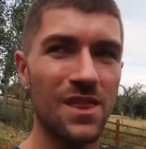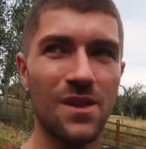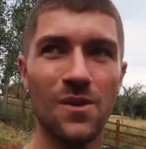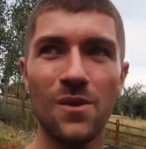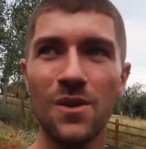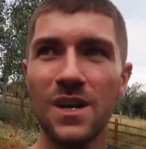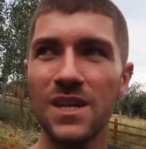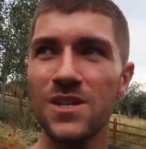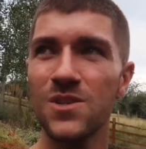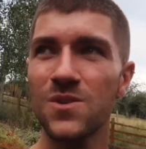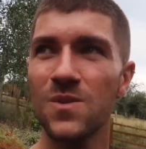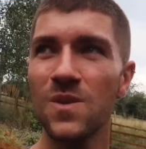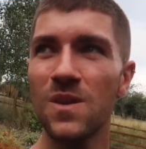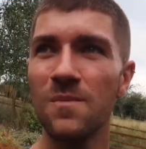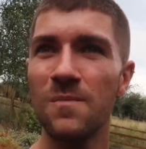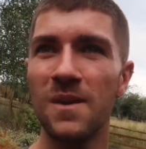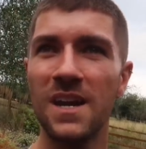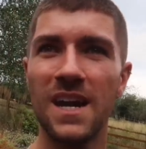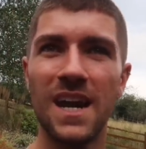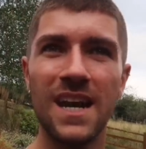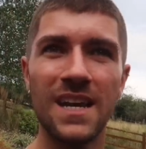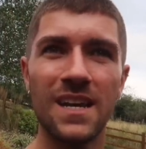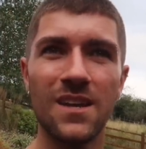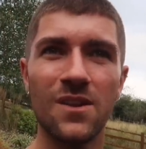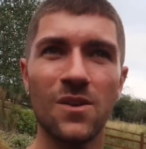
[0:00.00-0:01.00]
Thought I'd show you my
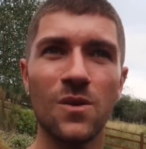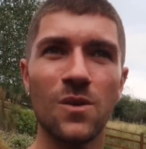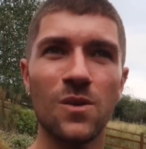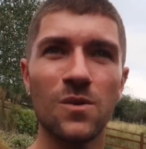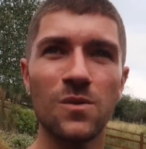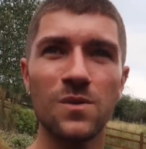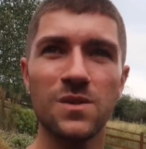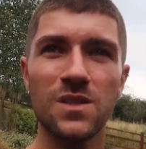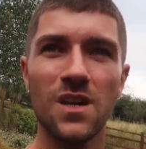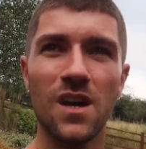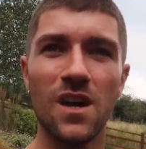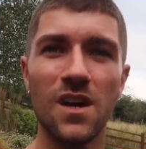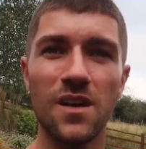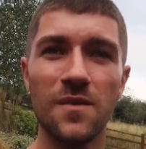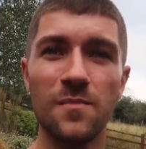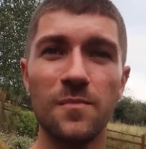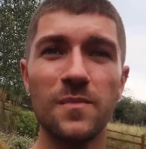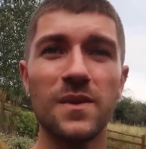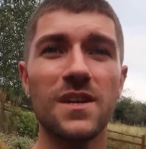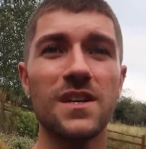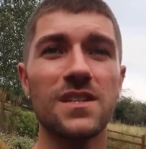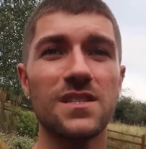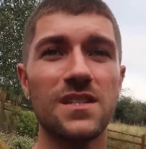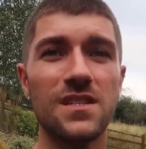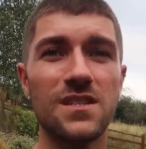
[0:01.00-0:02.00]
aunt and uncle's garden
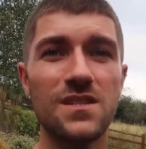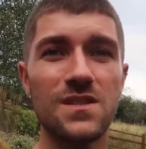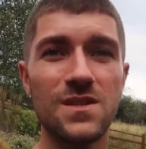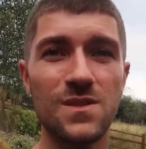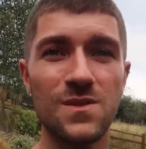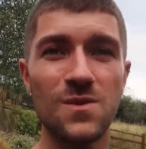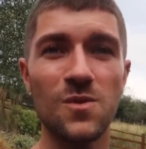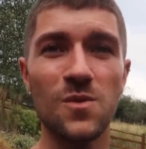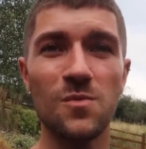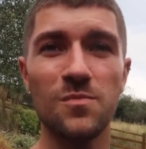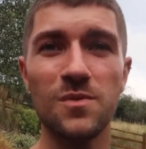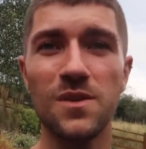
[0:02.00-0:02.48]
because it's so